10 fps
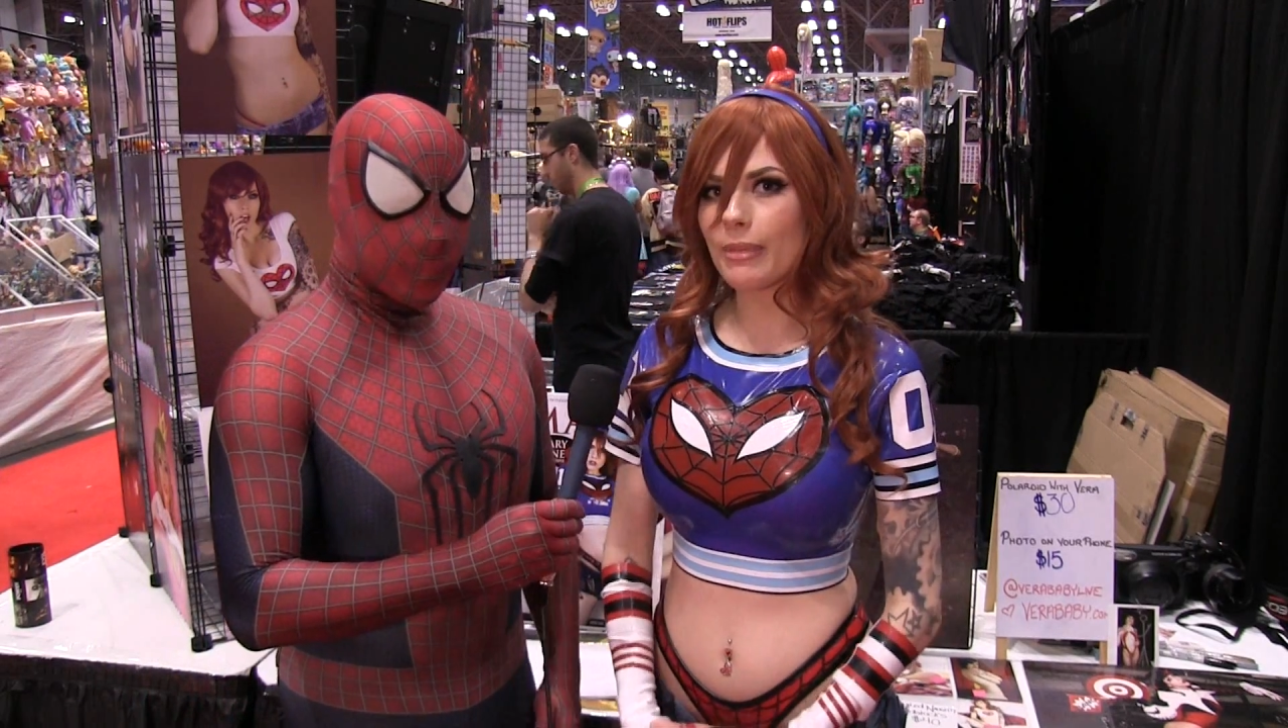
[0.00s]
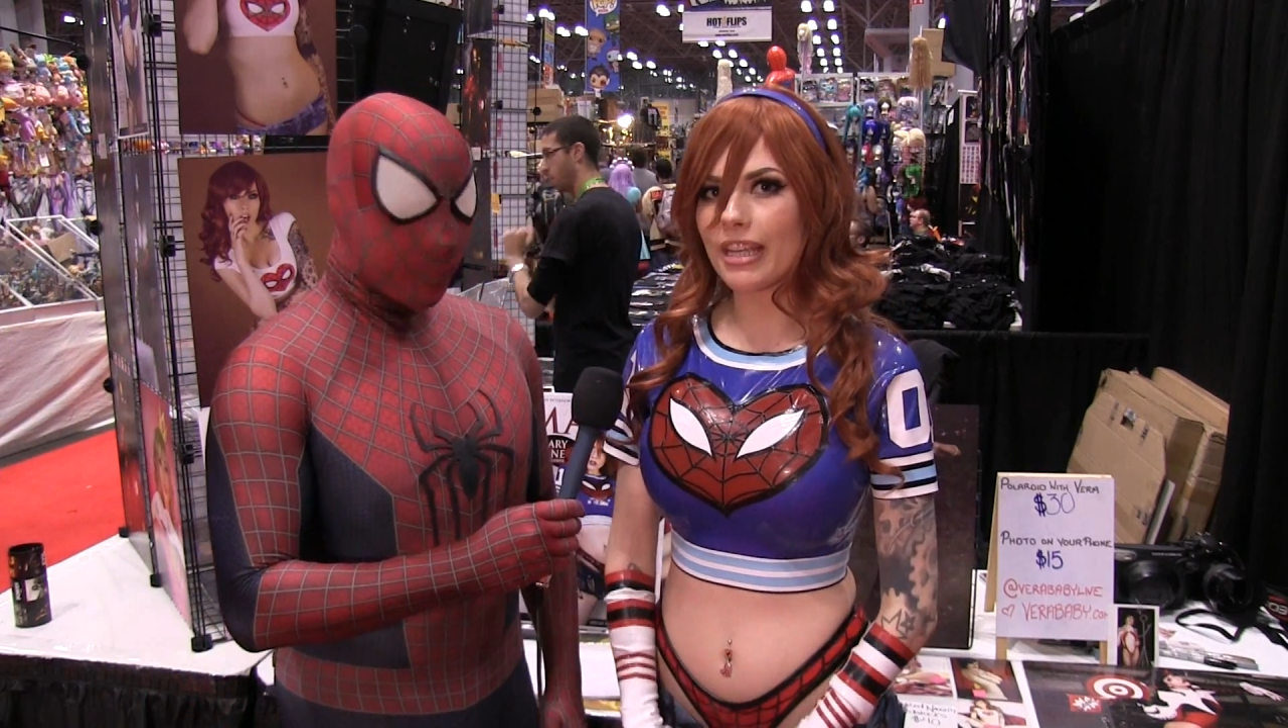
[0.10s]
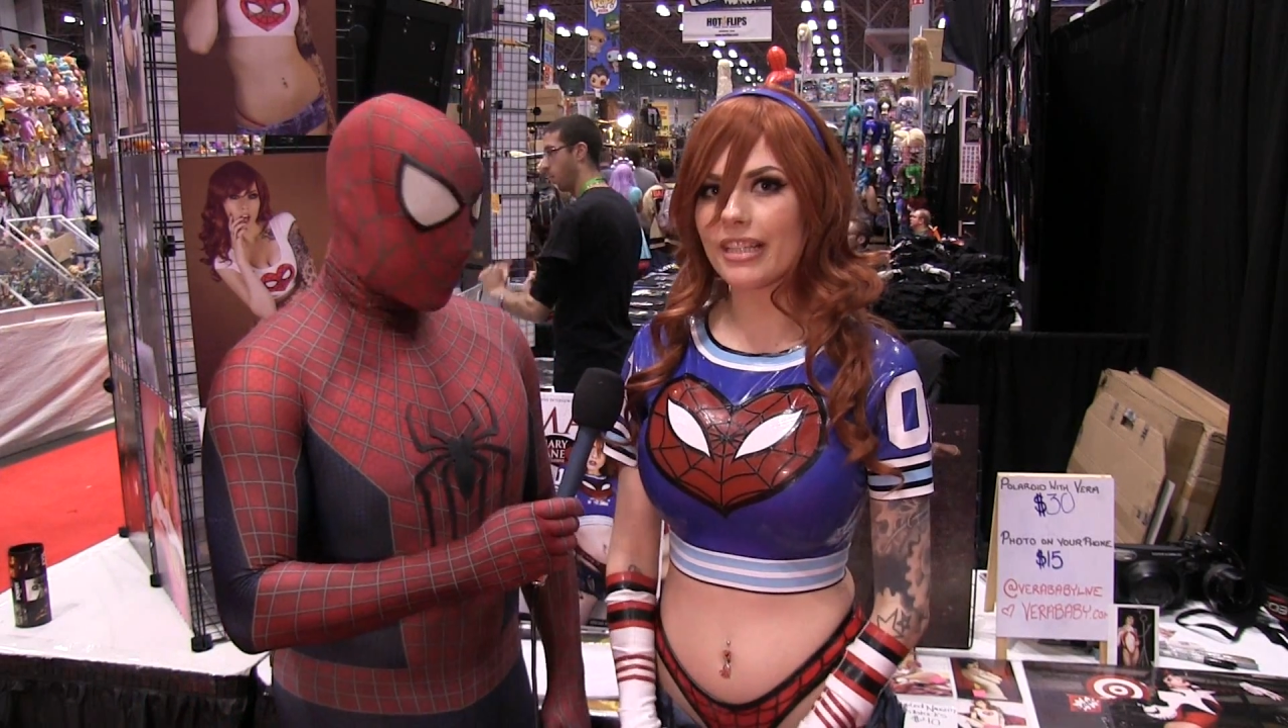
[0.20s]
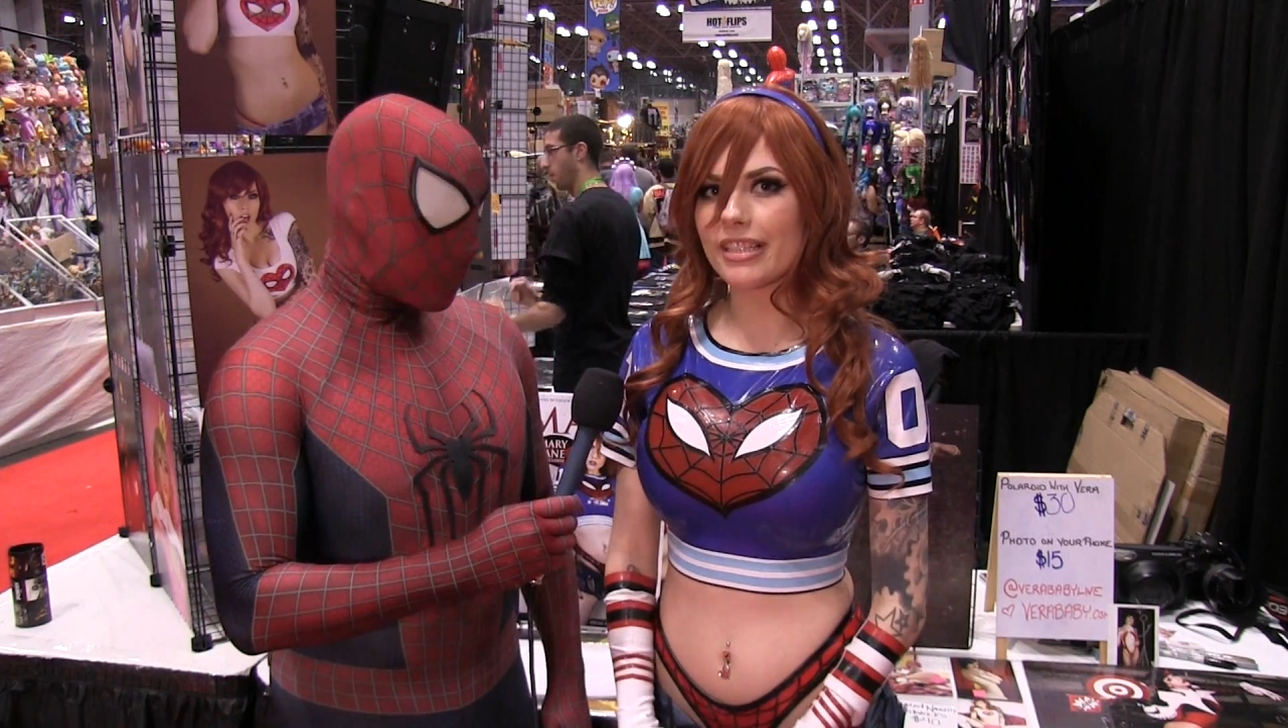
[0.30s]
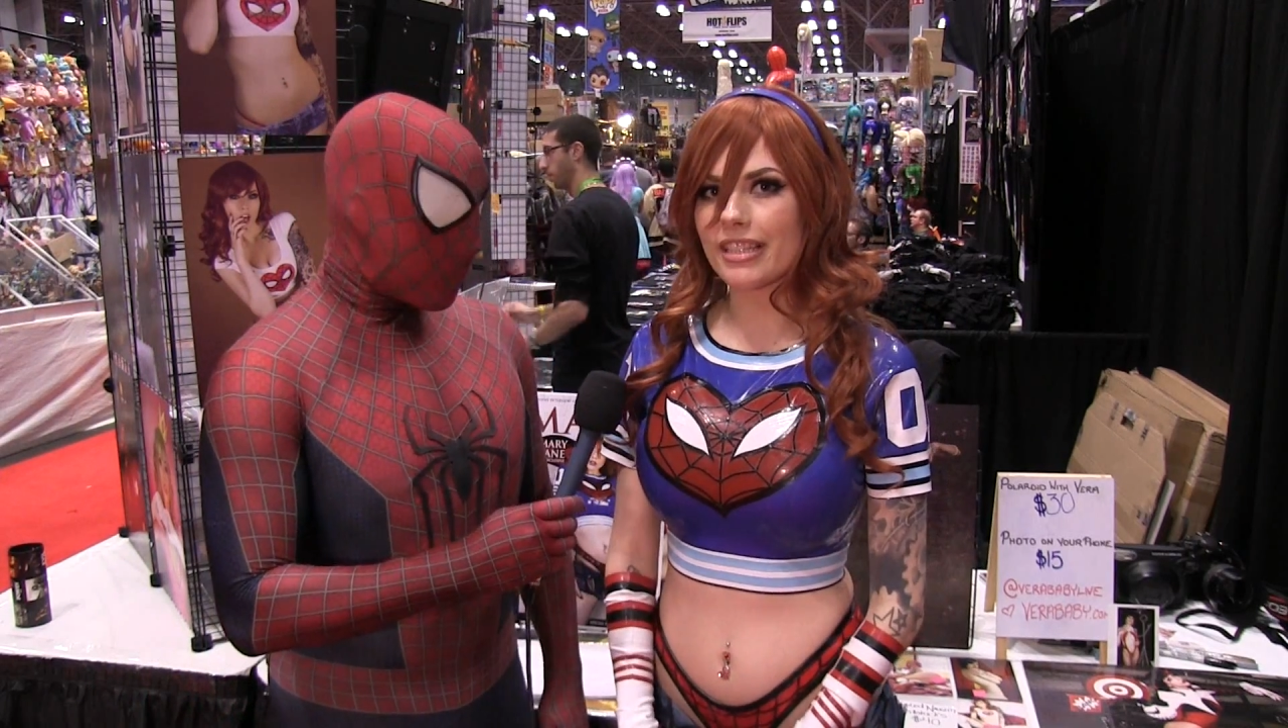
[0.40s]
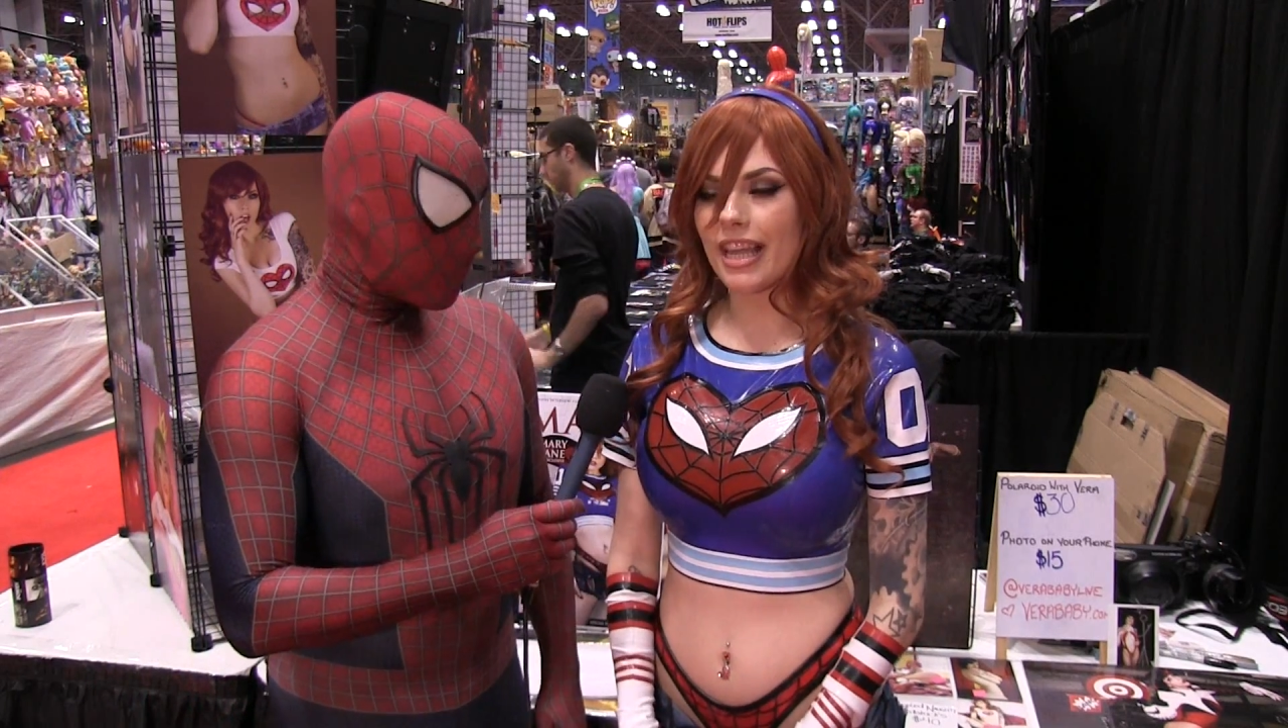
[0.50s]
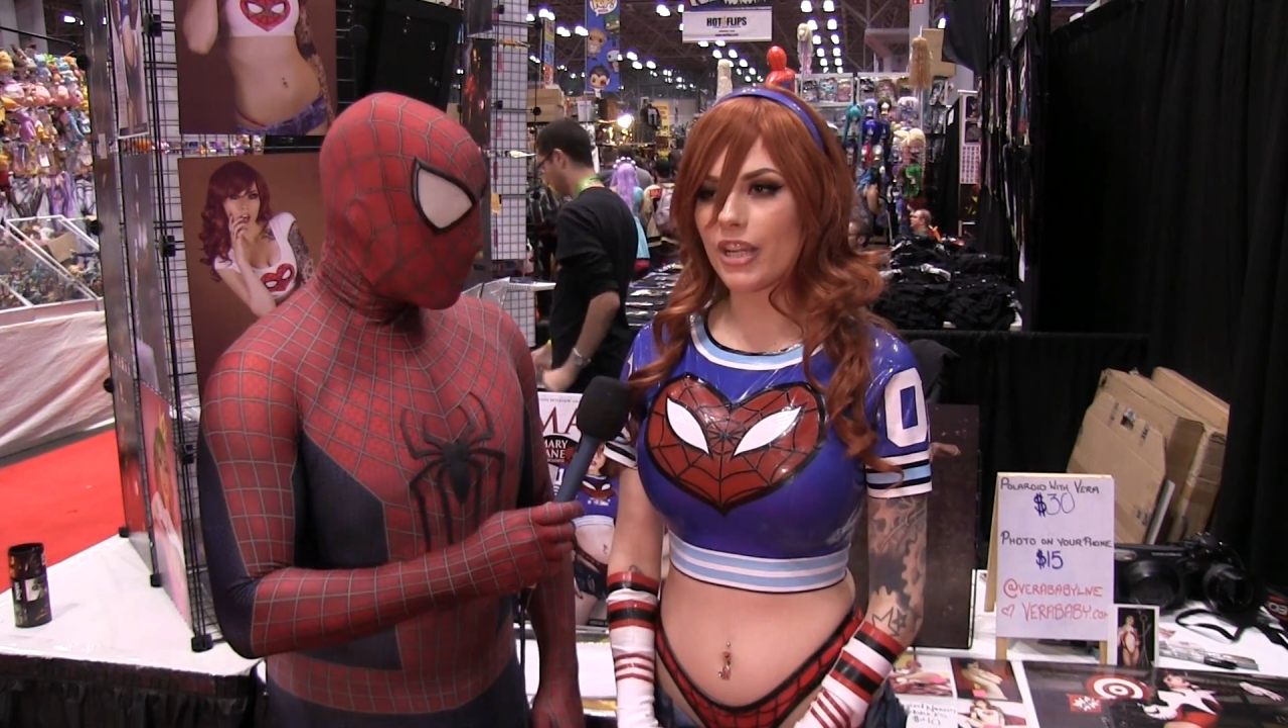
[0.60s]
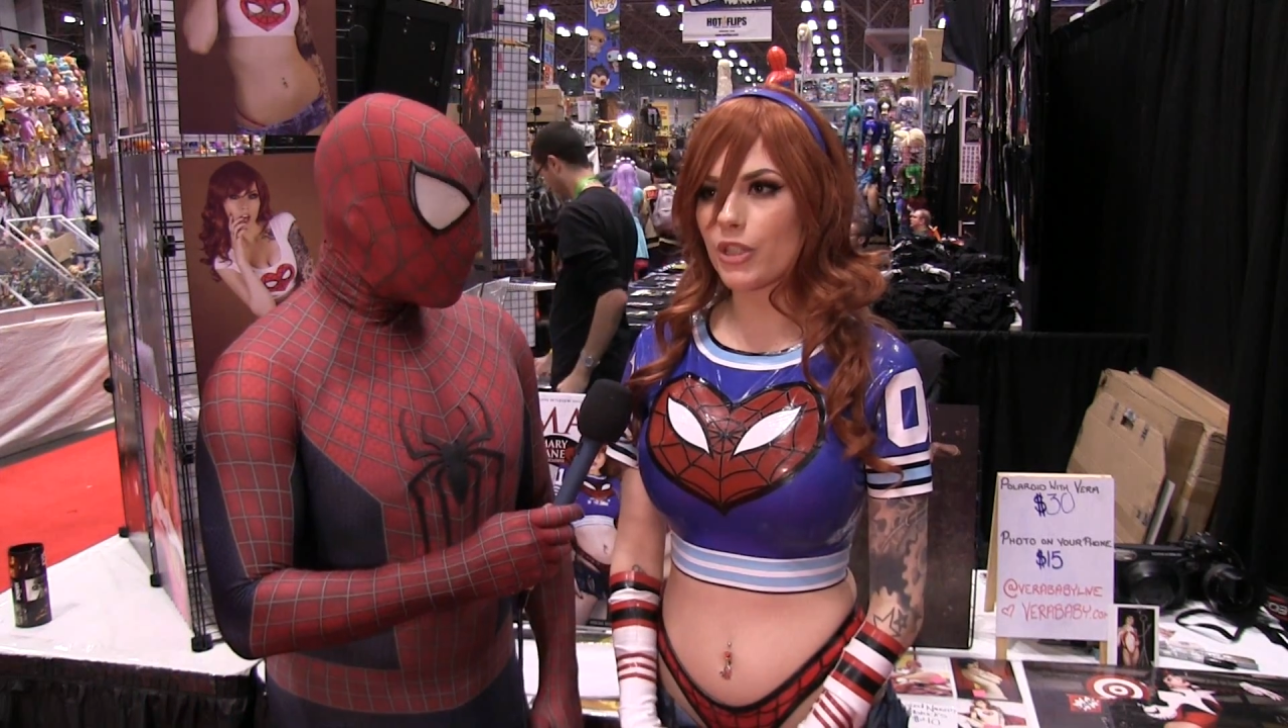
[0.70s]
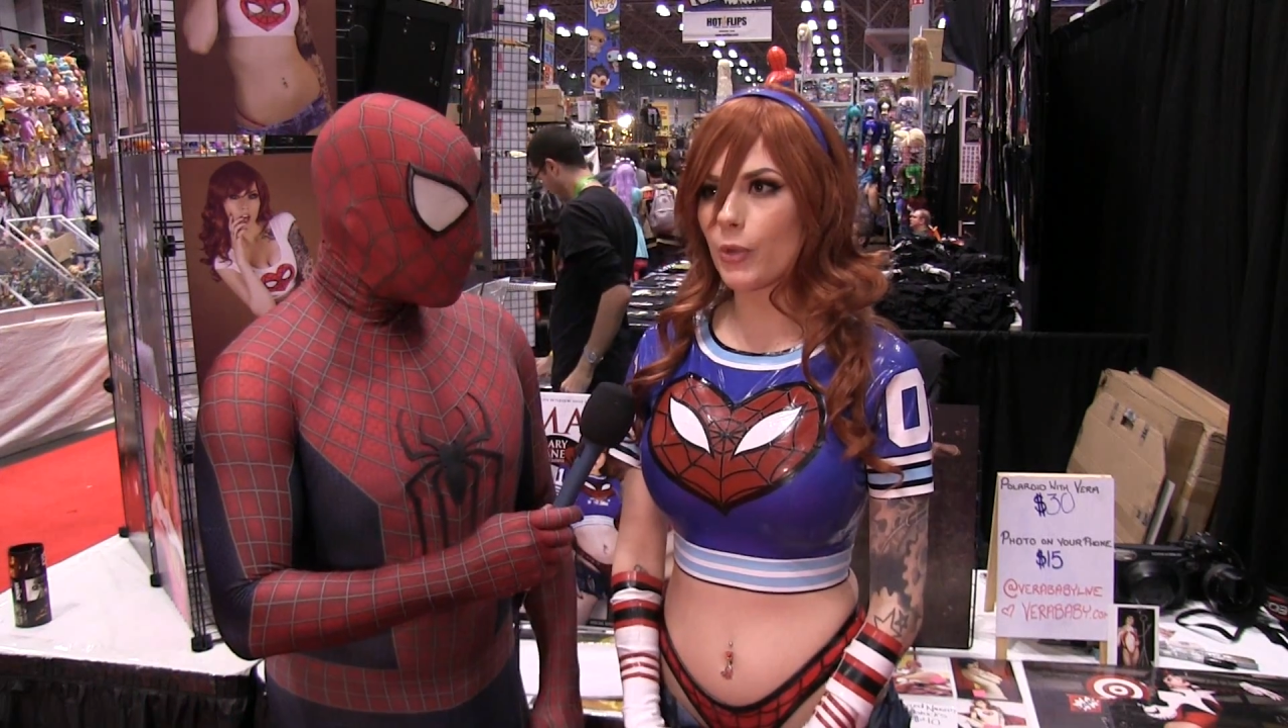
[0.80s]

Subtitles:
means like